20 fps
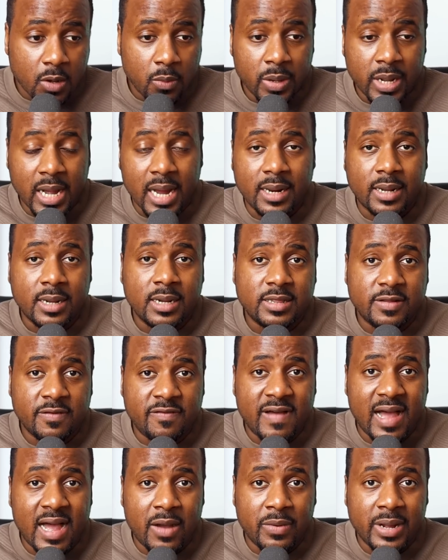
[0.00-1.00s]
we got to cut the
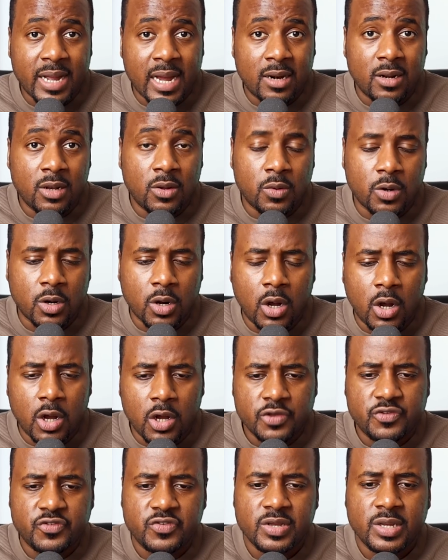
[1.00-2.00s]
fat. We got to lower
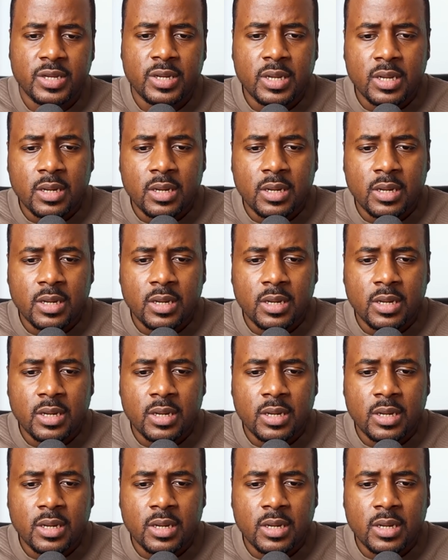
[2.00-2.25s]
costs.